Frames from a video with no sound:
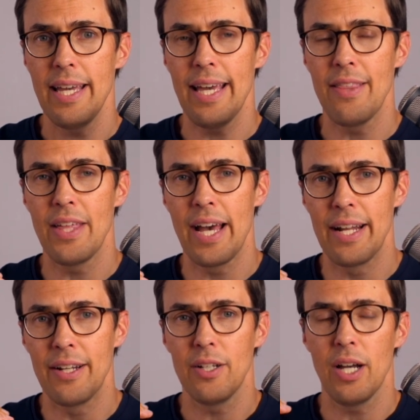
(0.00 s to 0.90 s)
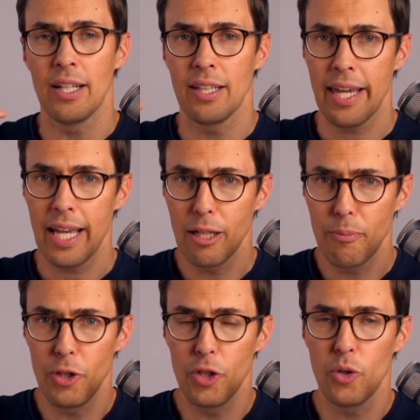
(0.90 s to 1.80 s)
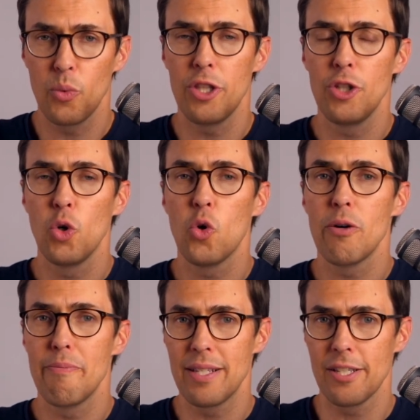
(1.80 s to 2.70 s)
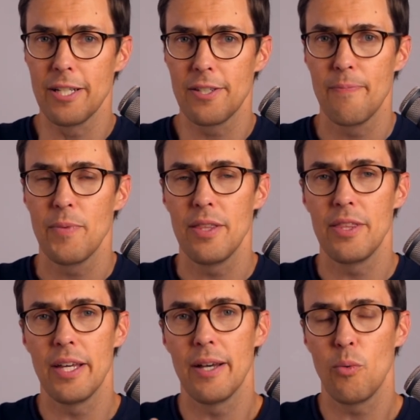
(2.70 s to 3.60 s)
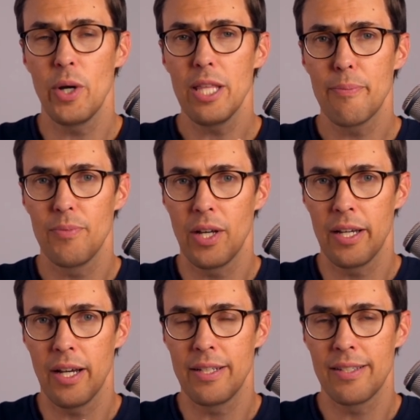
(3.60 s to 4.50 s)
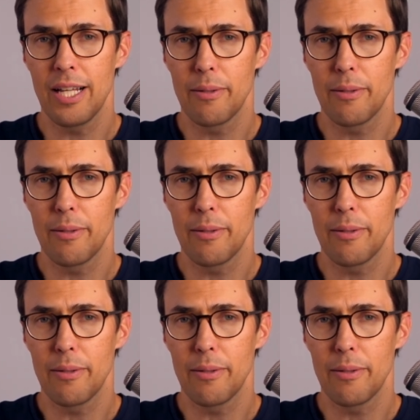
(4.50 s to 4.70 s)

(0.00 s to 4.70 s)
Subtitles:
and then I'll help you with your business. The way that I designed the